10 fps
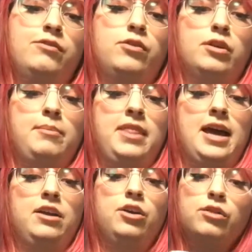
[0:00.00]
form
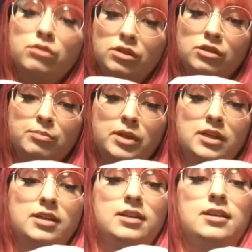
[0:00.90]
that new loop,
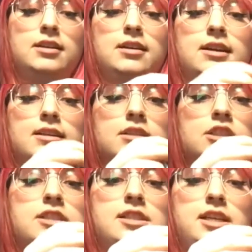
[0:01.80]
and
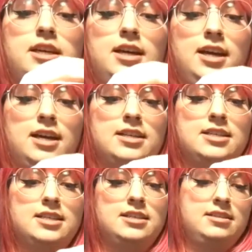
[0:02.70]
just stick your hand
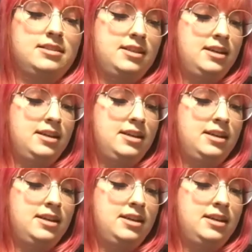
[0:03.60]
in